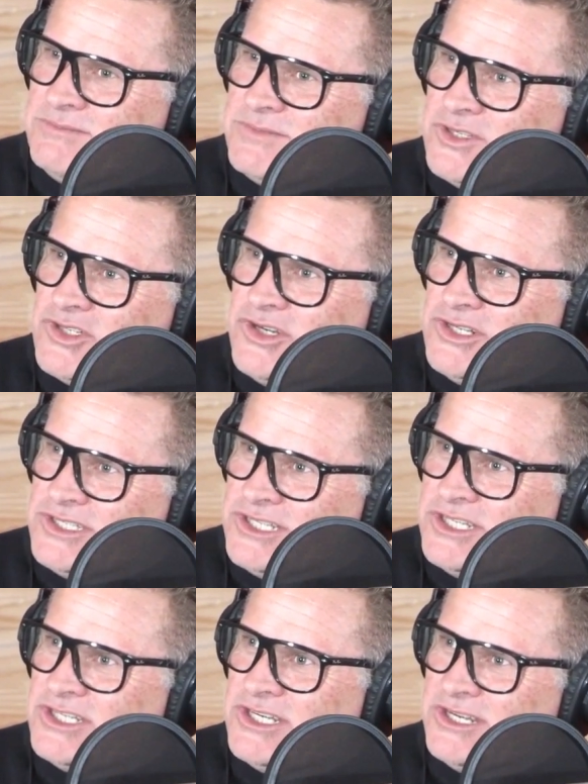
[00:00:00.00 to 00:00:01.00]
the
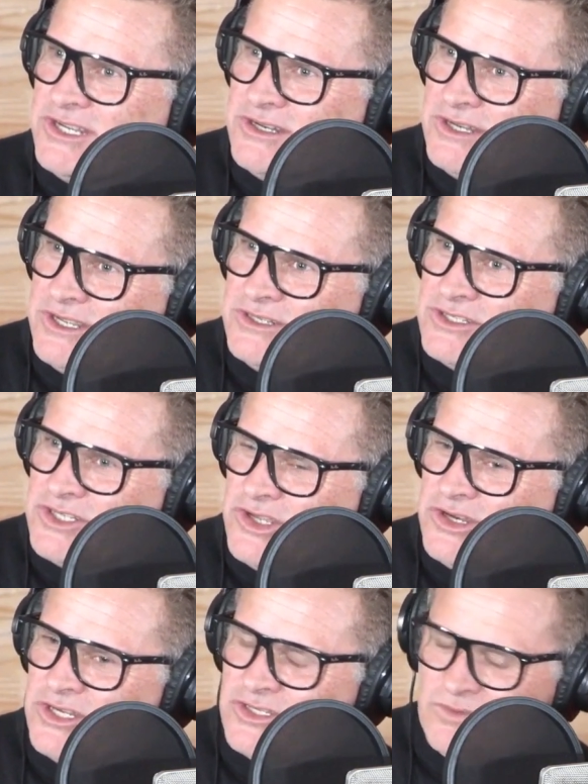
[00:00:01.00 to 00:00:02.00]
transition and
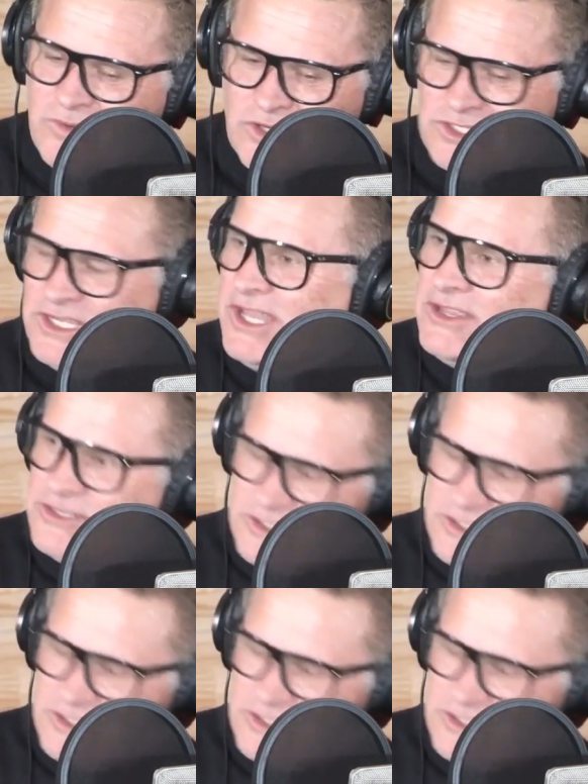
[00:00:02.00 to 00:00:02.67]
starting to work together.